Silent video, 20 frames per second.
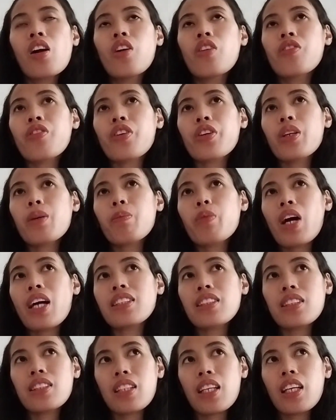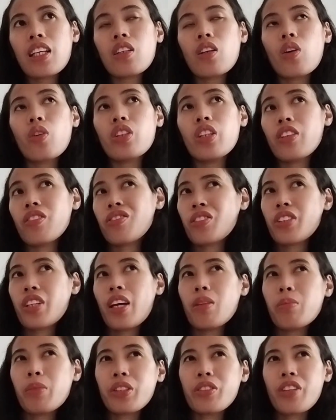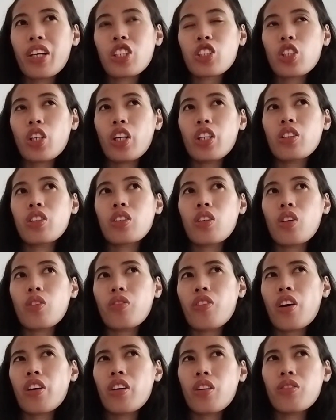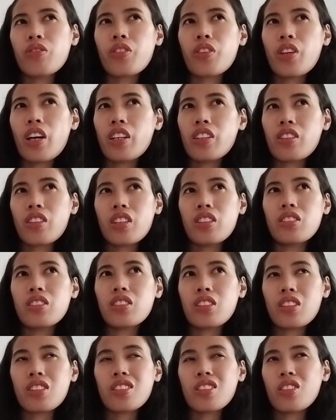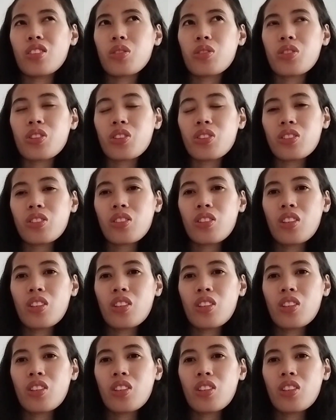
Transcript: for the processing only for the immigration around 460 euro.